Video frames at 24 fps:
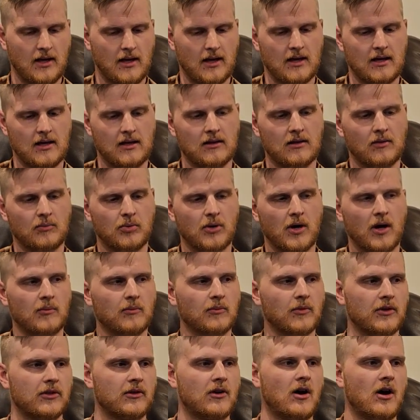and the problem
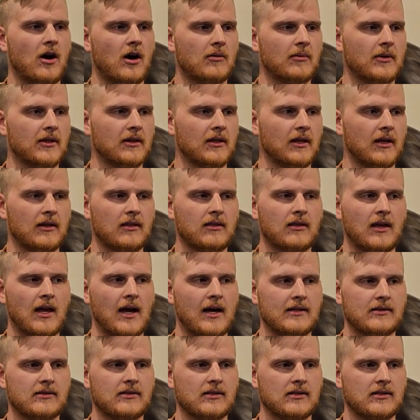with carbine length gas